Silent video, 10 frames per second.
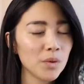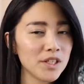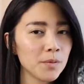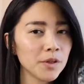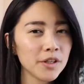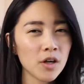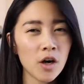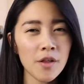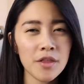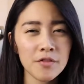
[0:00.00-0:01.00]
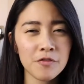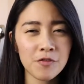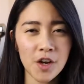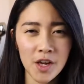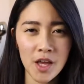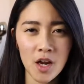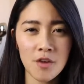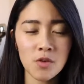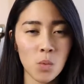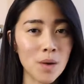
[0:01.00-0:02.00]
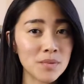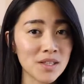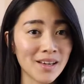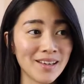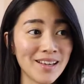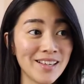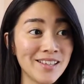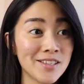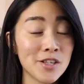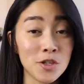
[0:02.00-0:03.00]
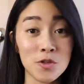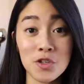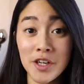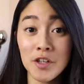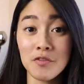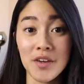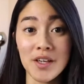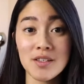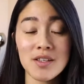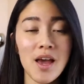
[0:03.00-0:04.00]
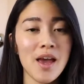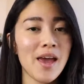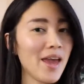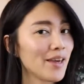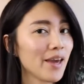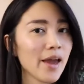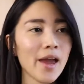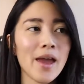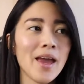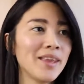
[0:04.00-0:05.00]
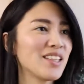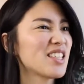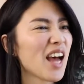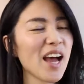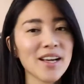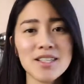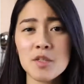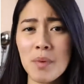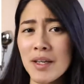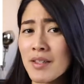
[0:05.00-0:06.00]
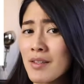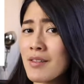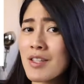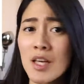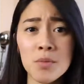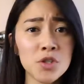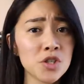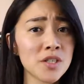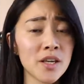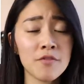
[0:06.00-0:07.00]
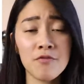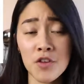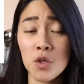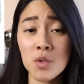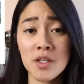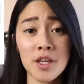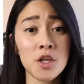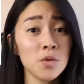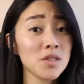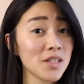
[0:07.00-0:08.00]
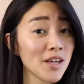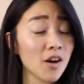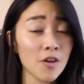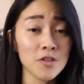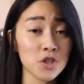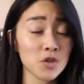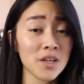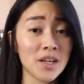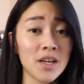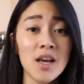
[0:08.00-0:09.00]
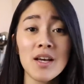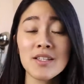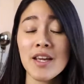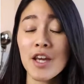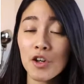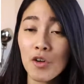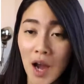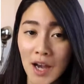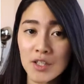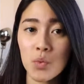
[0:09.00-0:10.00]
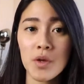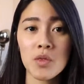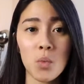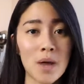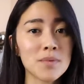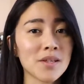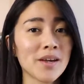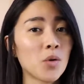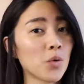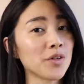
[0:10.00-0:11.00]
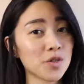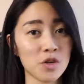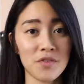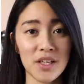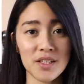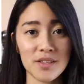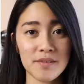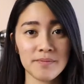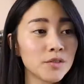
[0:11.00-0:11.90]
What we typically call the front end of a website is the user interface, aka the text, buttons, images, and views that you see on the screen to interact with the website or service.